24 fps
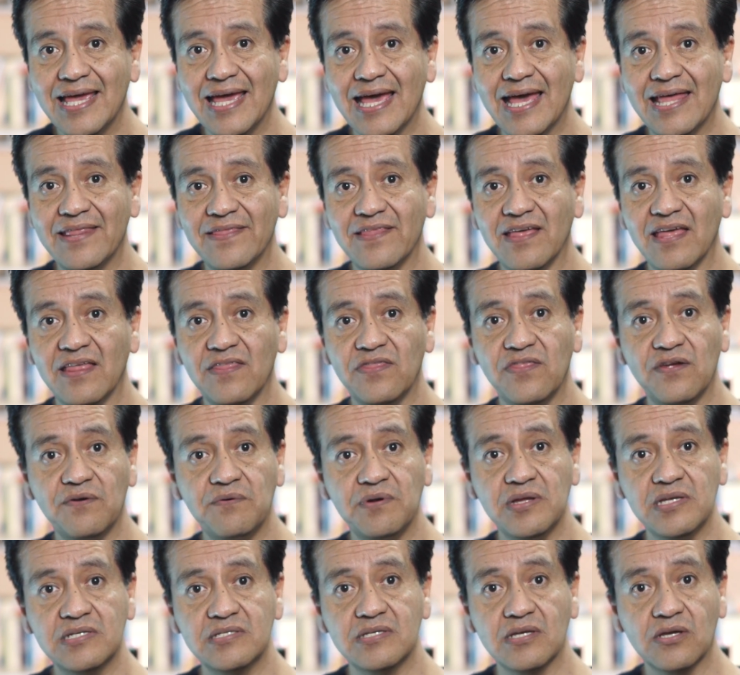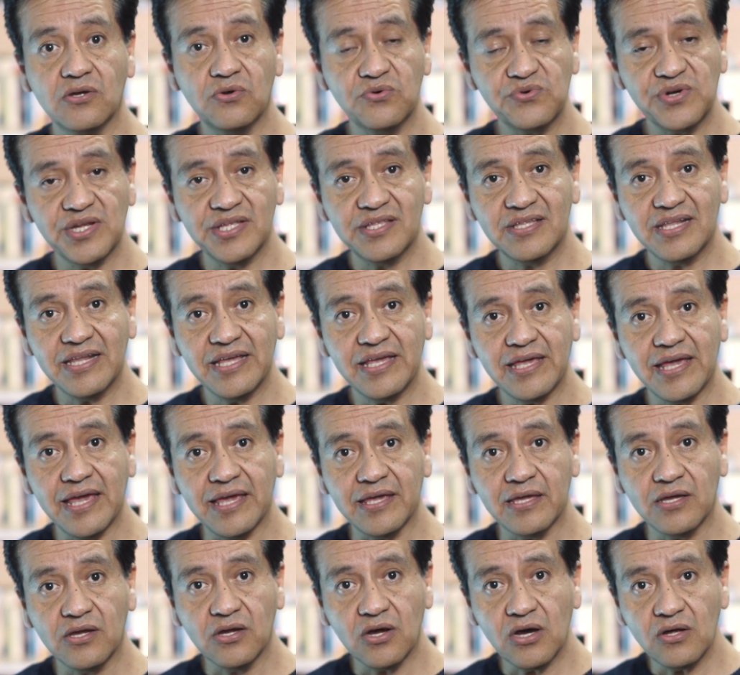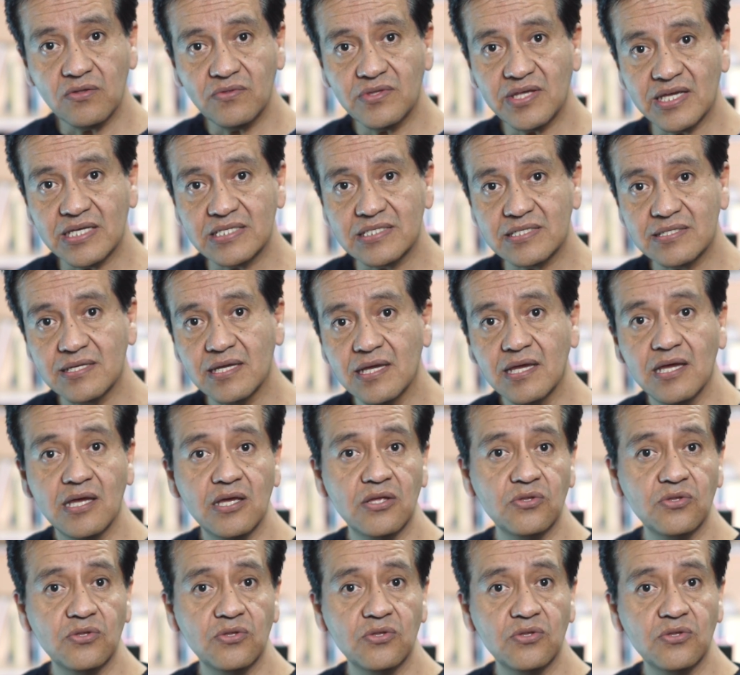and there is currently a contest